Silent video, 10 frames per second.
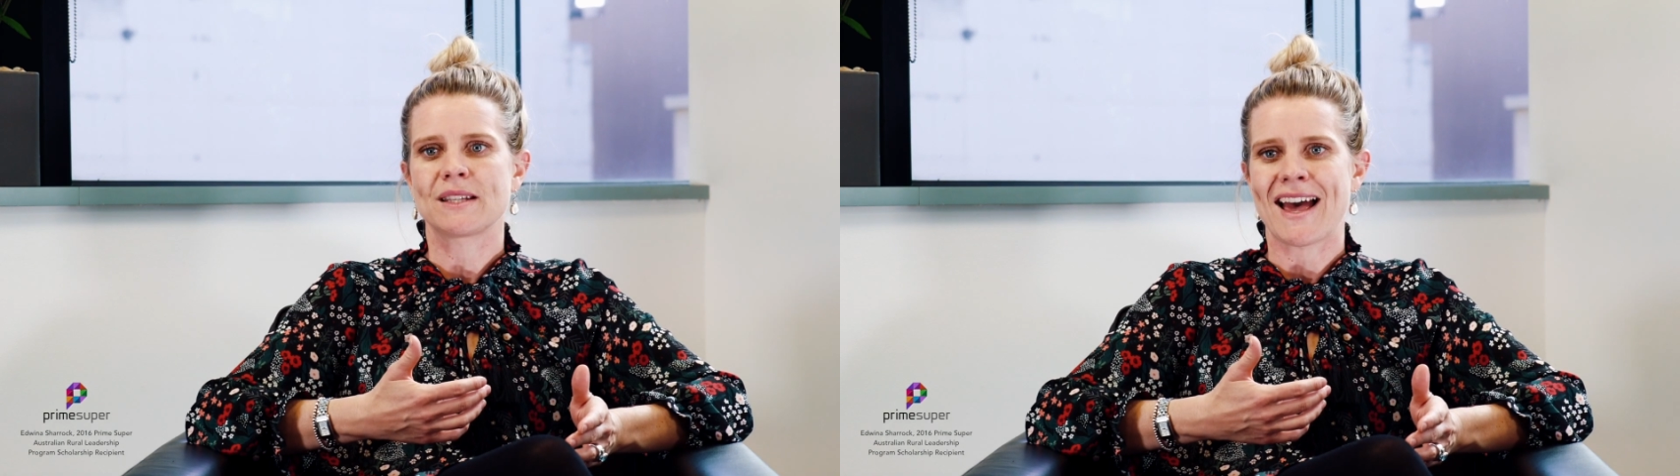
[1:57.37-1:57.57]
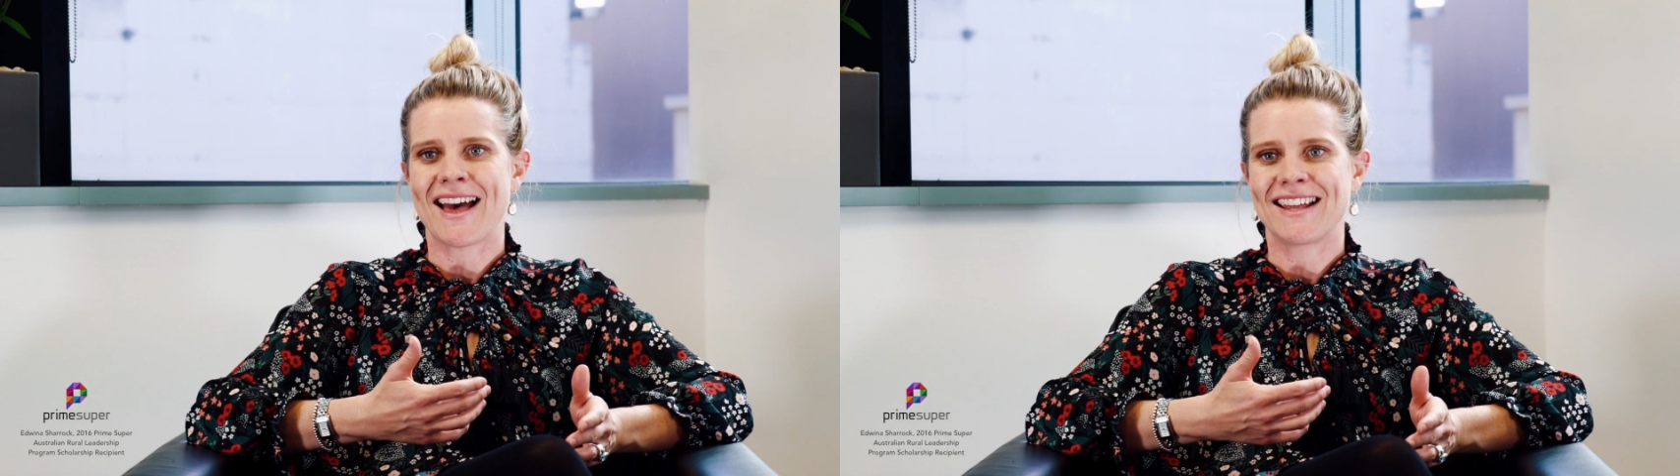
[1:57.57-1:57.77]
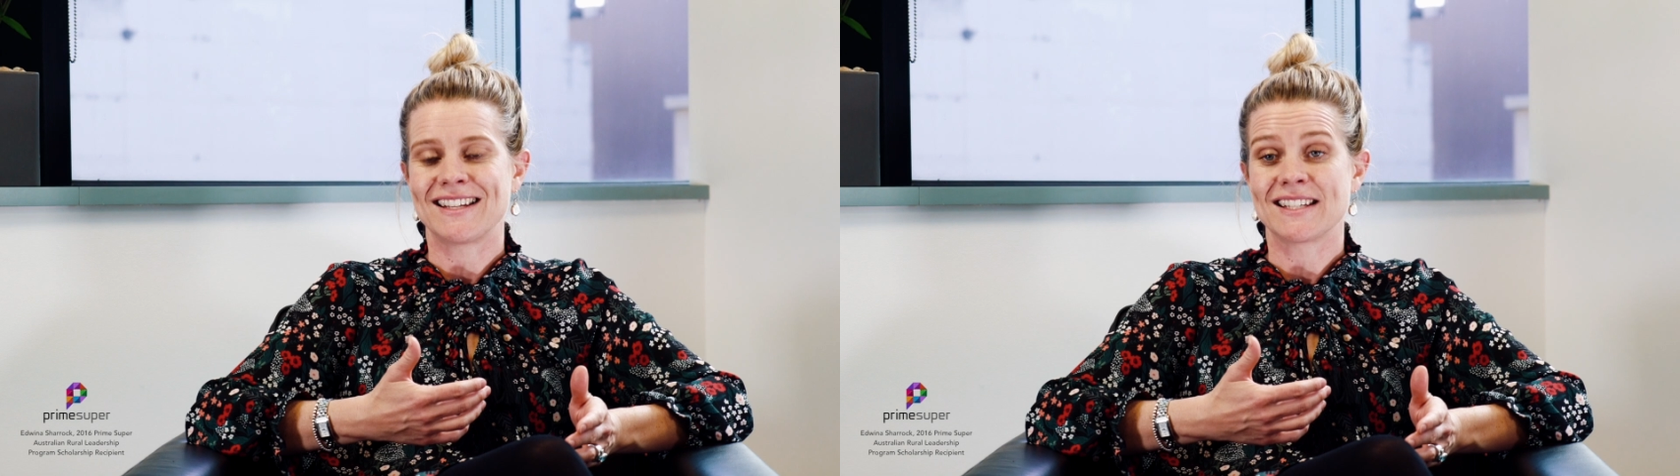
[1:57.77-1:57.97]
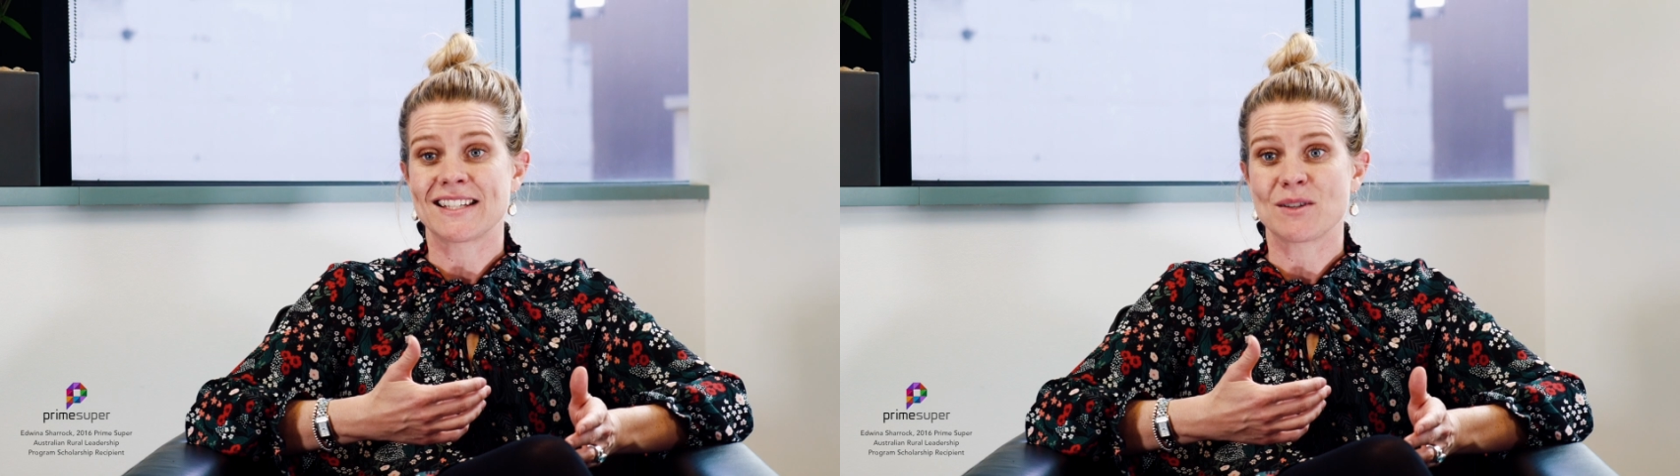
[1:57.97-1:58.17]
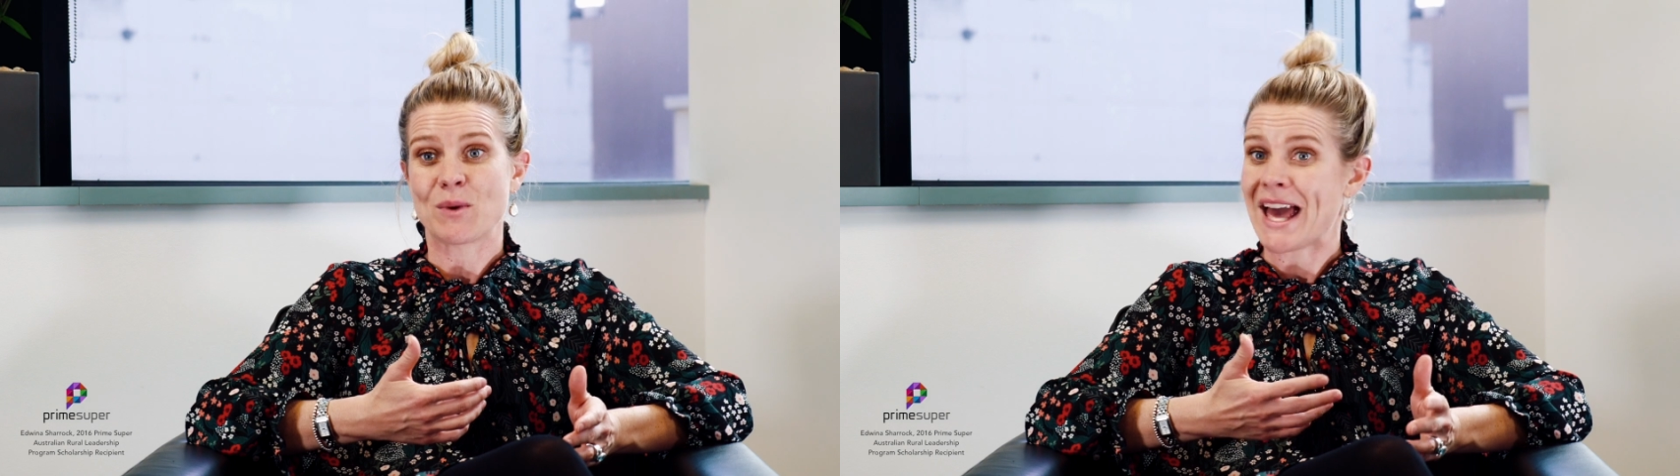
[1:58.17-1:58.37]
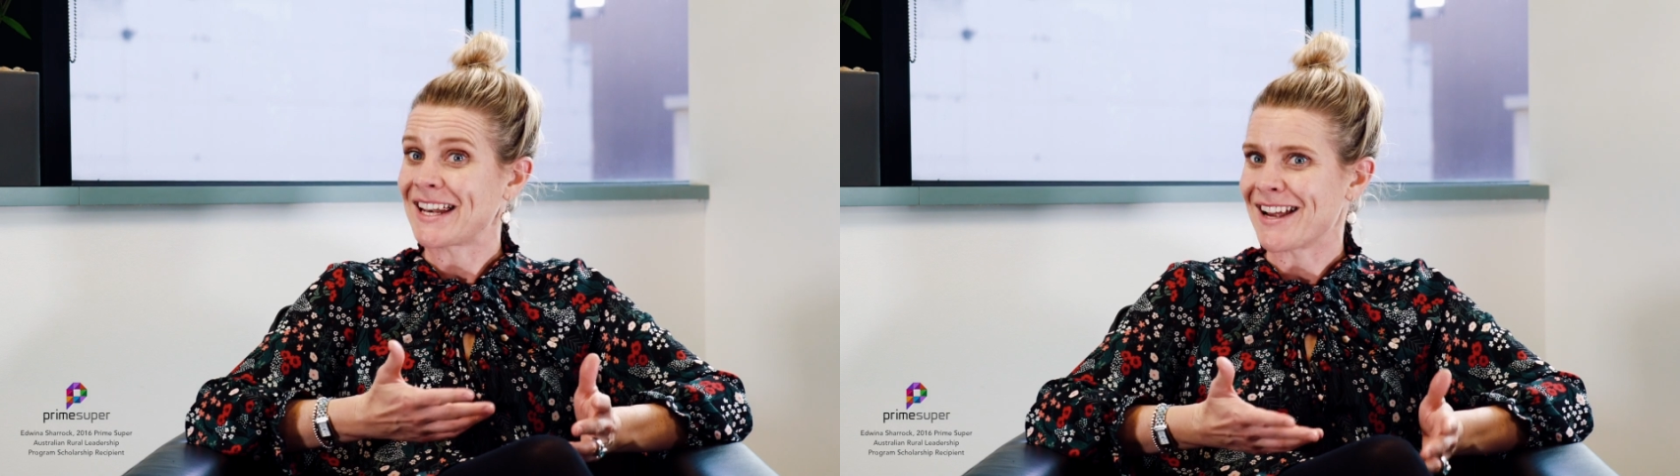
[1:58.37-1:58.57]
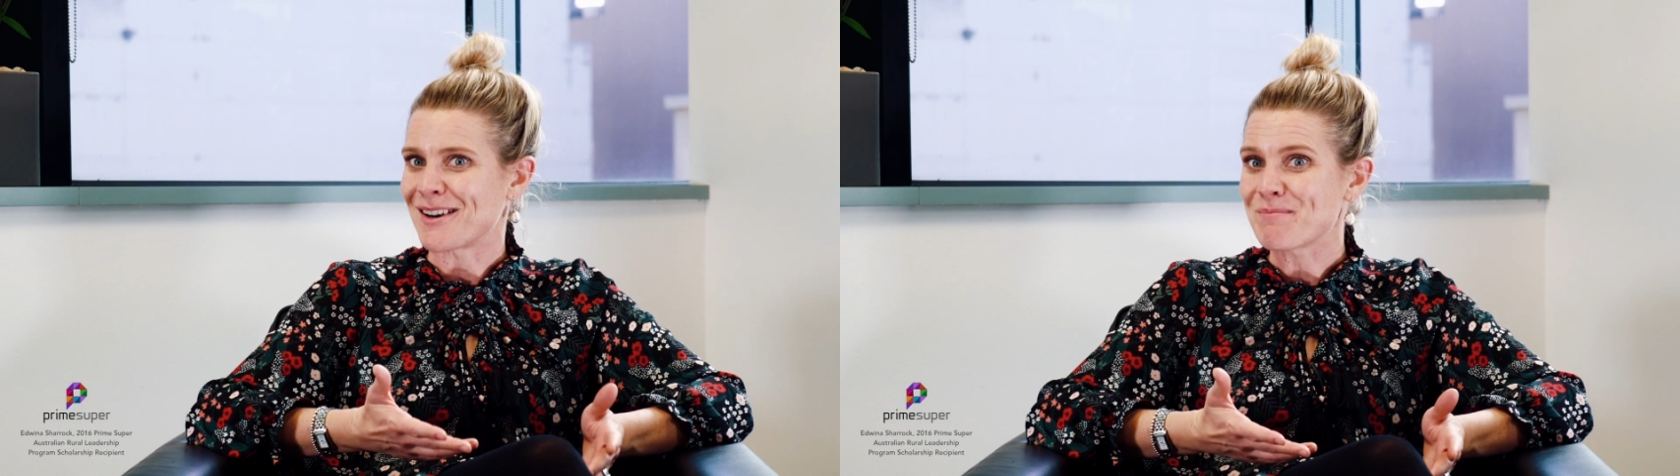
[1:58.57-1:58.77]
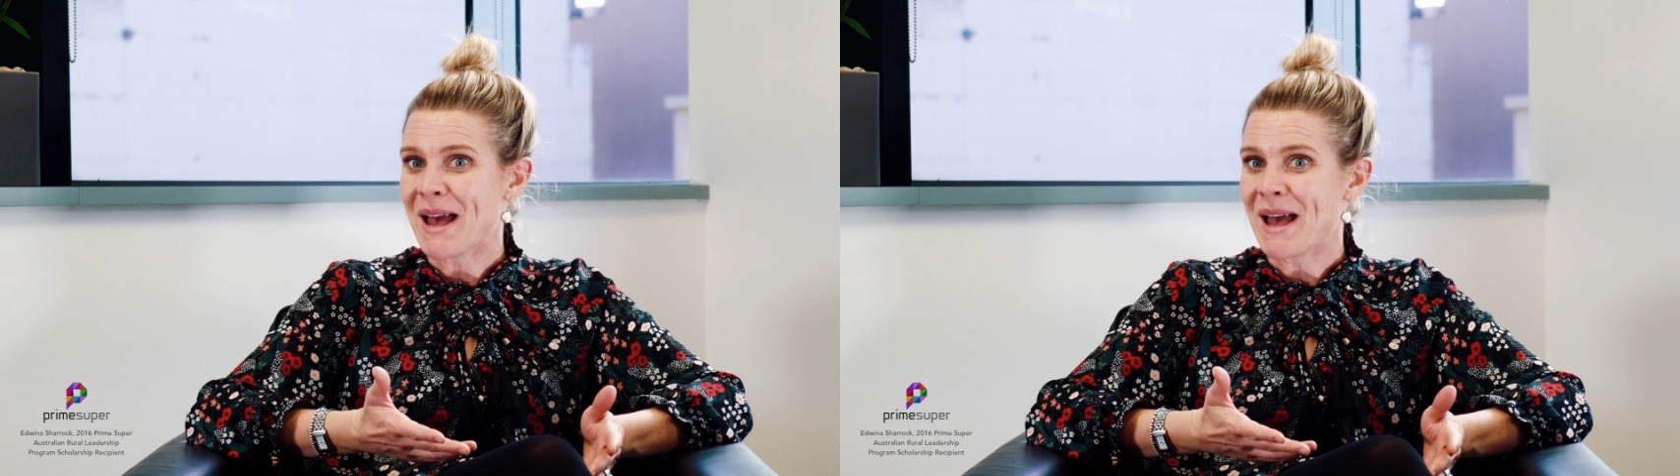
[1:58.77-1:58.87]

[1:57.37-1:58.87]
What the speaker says: and we had a young